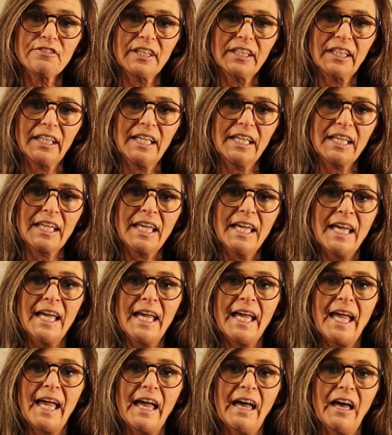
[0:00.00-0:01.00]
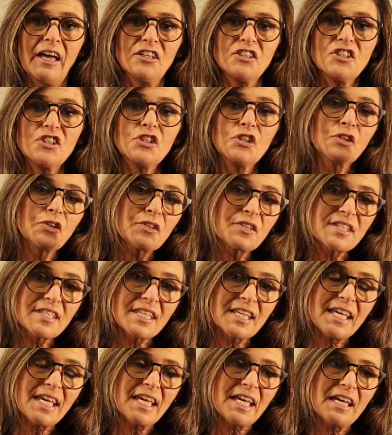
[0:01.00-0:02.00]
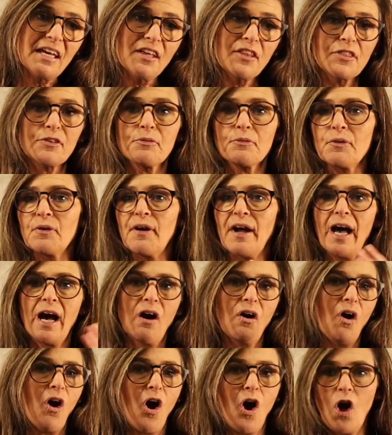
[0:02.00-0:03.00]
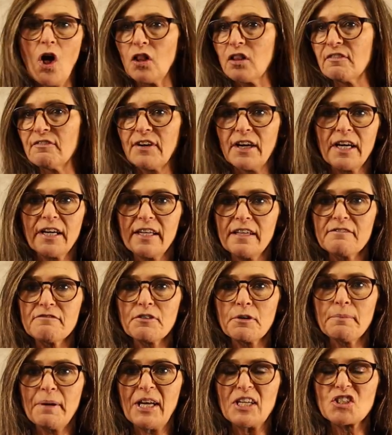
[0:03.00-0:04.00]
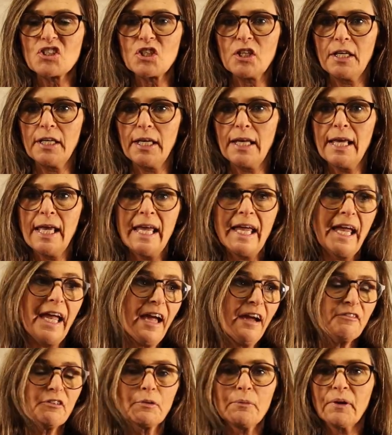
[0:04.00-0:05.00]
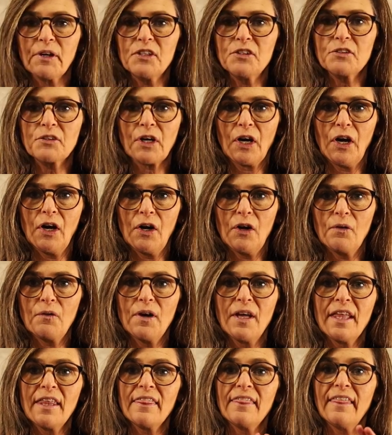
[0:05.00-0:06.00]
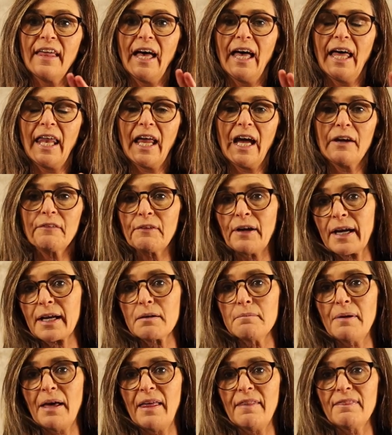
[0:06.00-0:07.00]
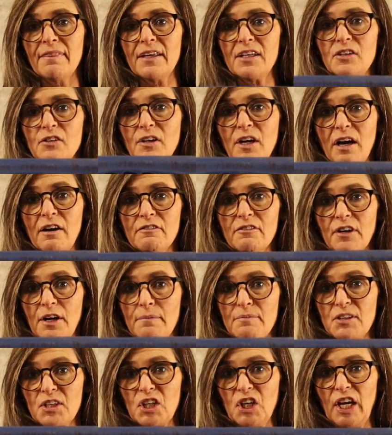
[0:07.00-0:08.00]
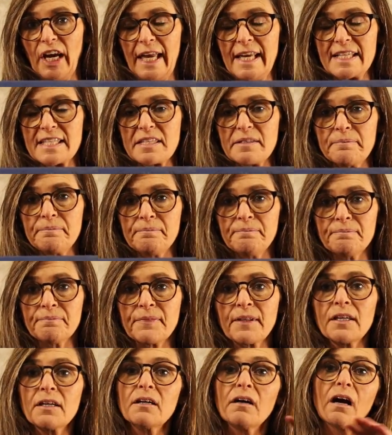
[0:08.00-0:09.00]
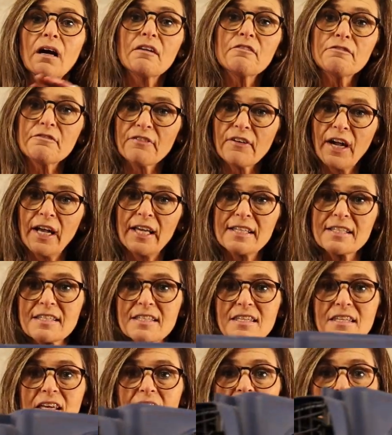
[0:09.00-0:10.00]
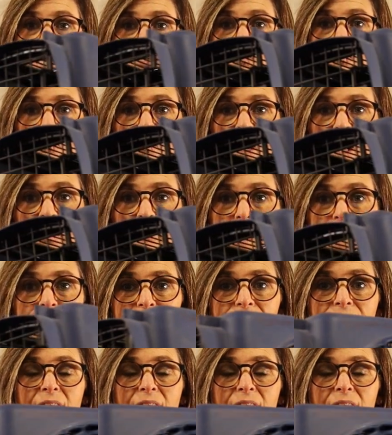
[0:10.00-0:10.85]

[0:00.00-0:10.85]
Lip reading: feeling, and you'll see throughout all of our information everywhere you go that I recommend that you cover up the crate. Front as well.